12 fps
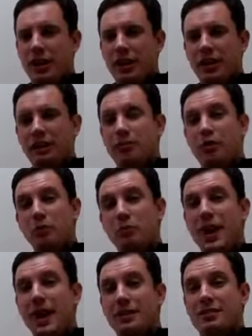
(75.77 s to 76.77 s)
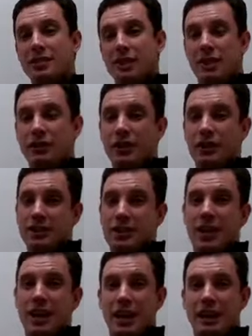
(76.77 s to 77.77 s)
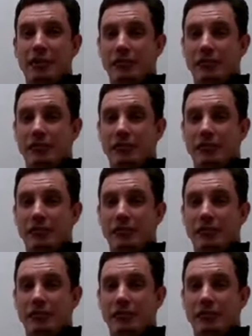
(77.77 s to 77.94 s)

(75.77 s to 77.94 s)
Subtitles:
If you're bad at security today